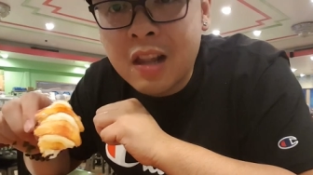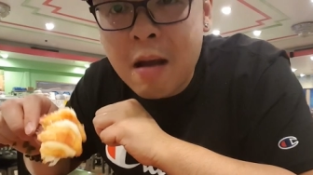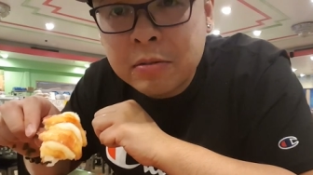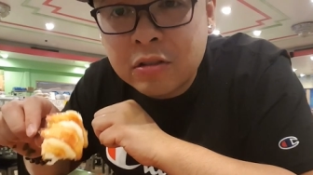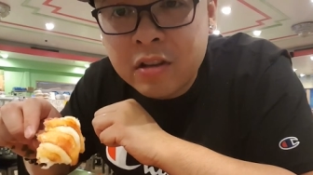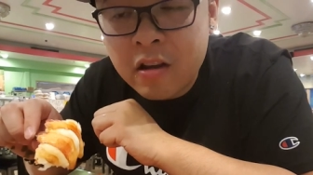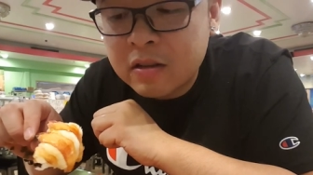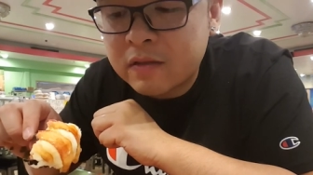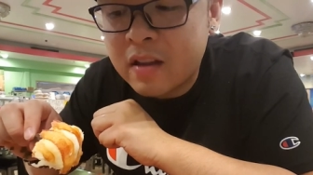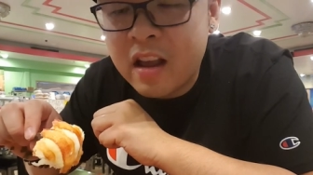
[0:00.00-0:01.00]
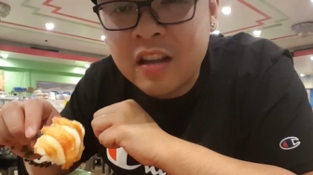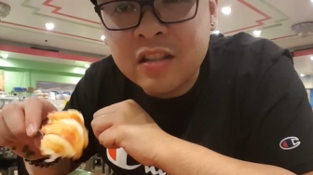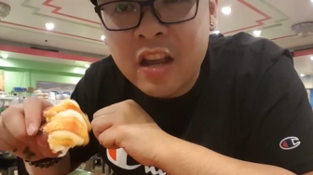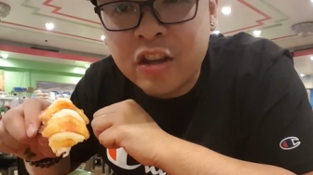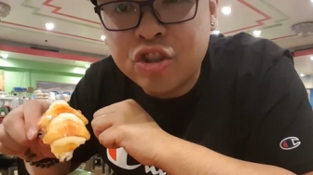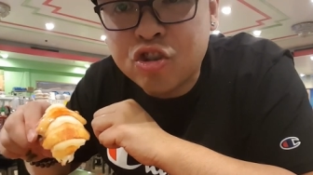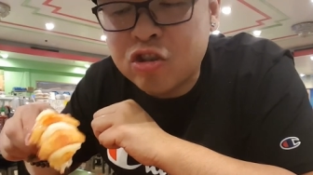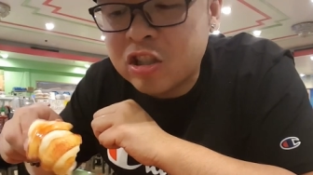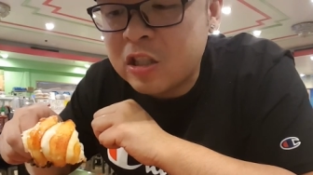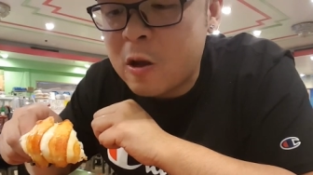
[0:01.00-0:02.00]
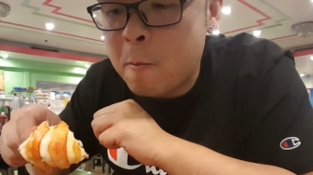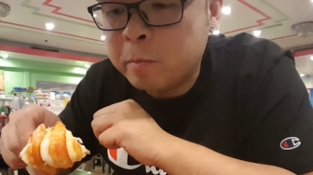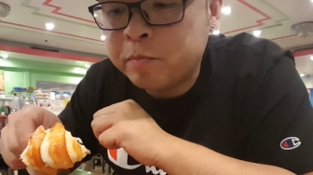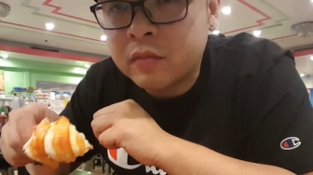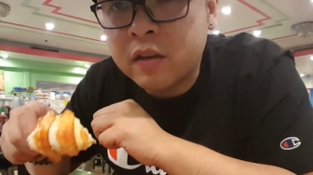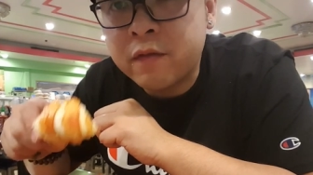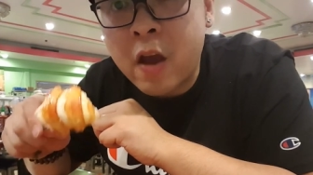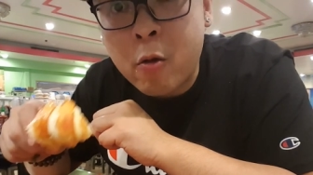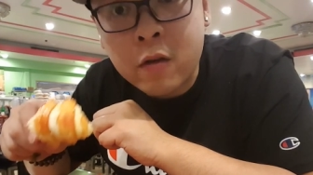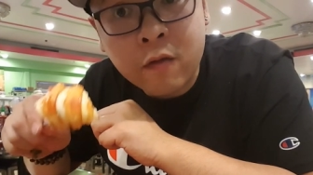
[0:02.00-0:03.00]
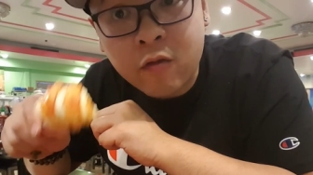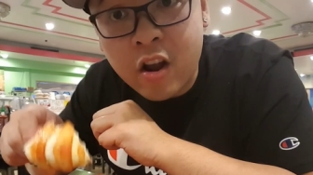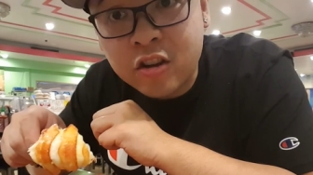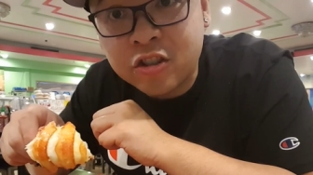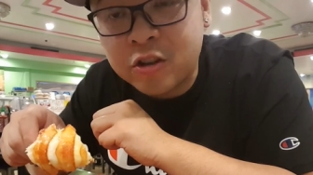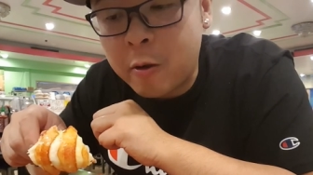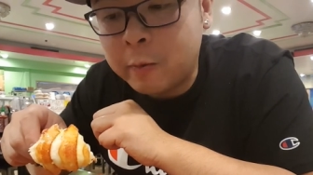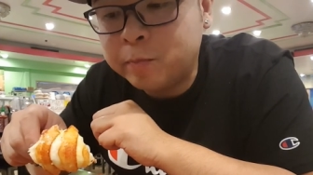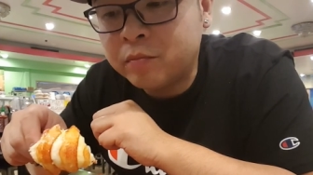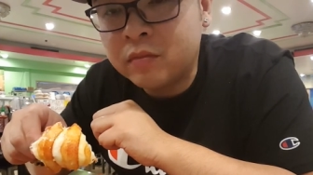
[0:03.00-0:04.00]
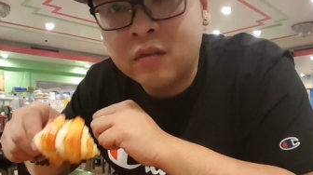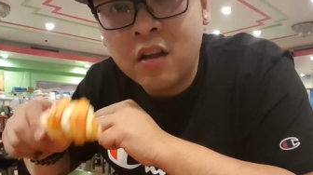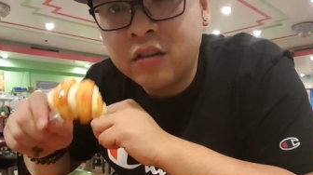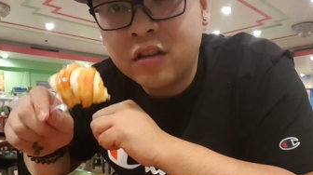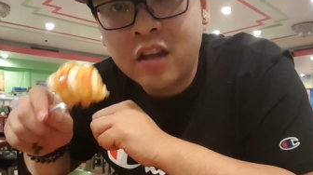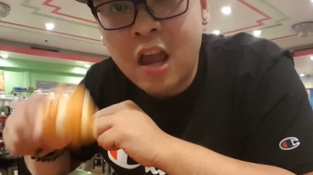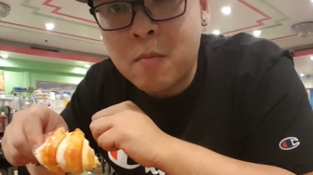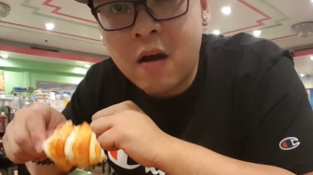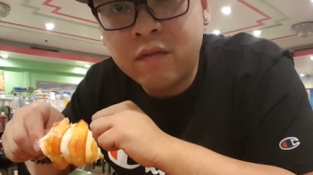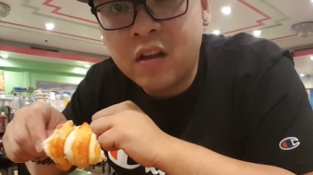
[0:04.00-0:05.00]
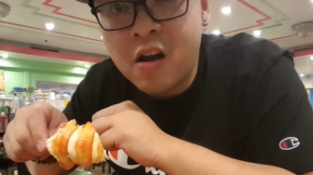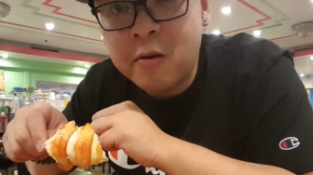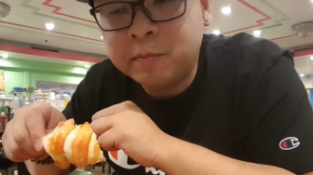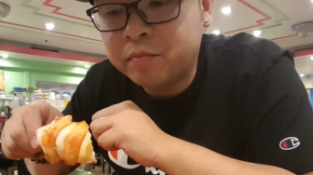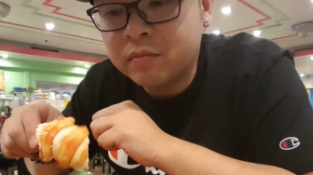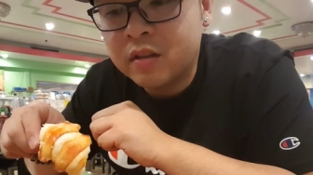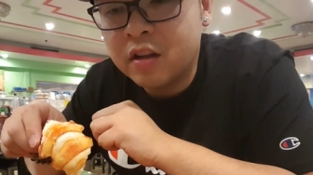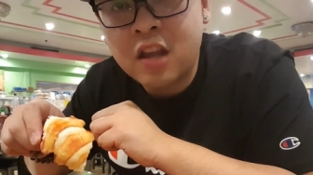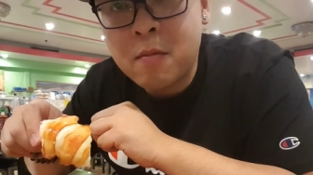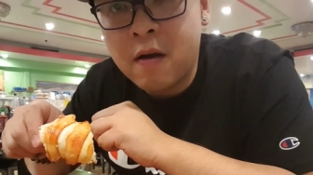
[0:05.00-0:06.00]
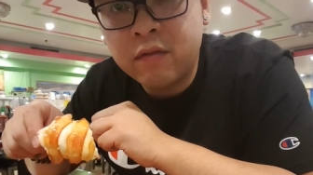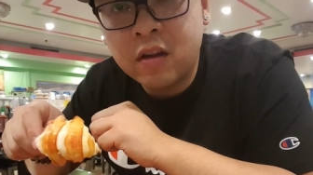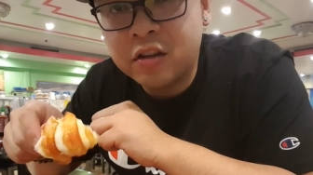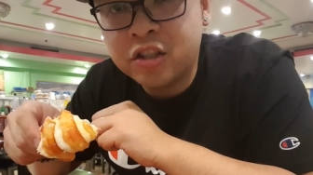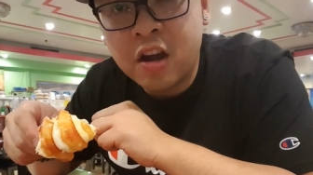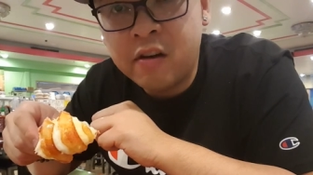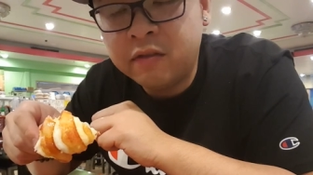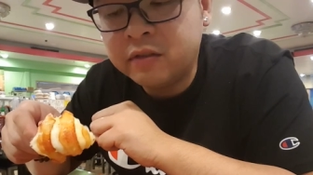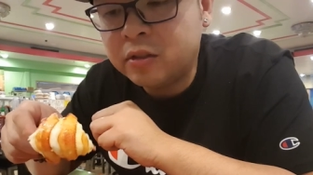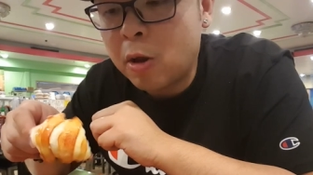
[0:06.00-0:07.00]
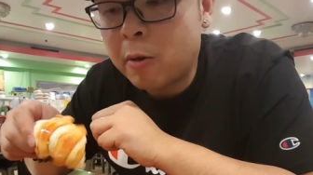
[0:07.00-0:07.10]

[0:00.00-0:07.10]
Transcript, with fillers: The lobster tail is nice and juicy, very fresh. Just came off the just came off the shelf.